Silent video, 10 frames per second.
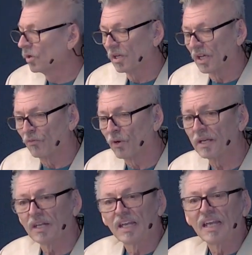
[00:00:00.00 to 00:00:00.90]
if
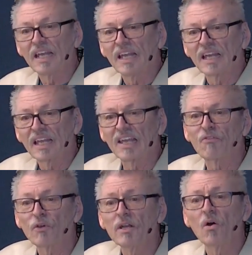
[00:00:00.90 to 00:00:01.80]
we
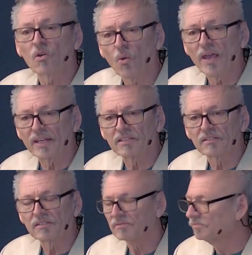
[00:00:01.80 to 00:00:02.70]
don't quit,
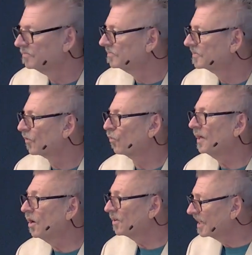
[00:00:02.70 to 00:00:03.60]
if we
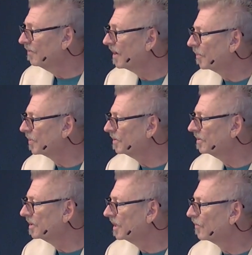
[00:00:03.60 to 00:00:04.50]
don't give up,
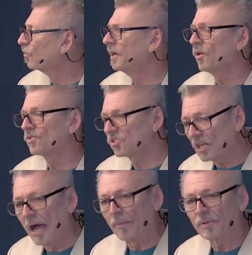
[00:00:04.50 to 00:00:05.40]
if we don't
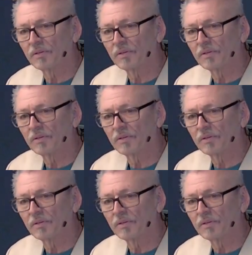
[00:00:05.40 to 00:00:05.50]
stop,